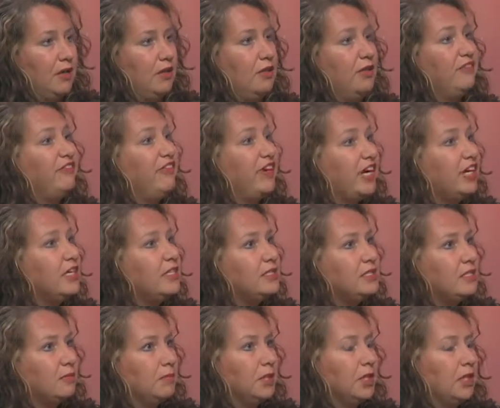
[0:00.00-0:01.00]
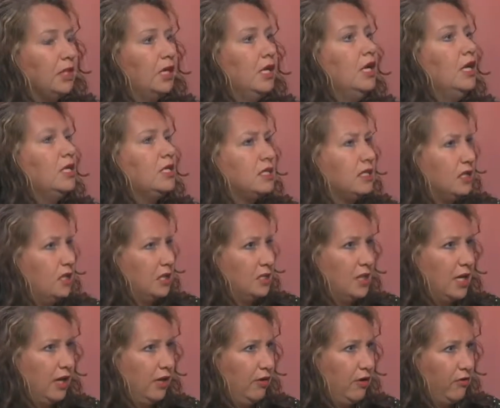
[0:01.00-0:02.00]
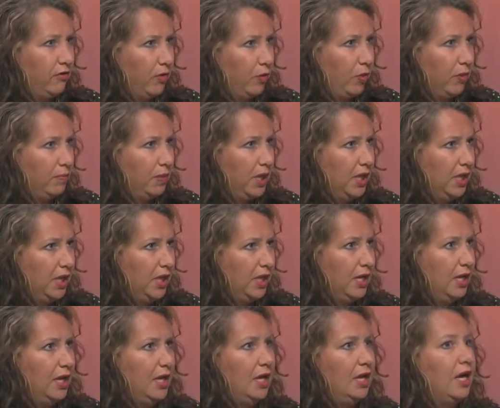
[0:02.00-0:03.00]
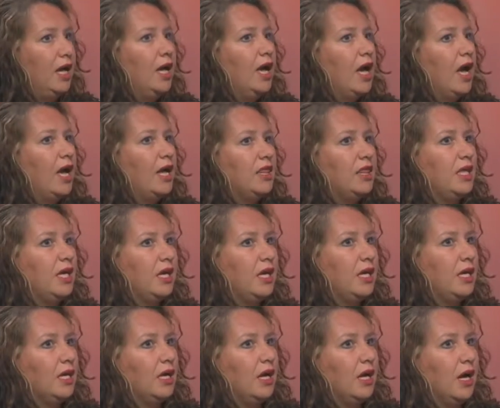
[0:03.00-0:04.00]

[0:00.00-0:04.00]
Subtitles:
and they're very similar to the Diary of a Wimpy Kid. And I think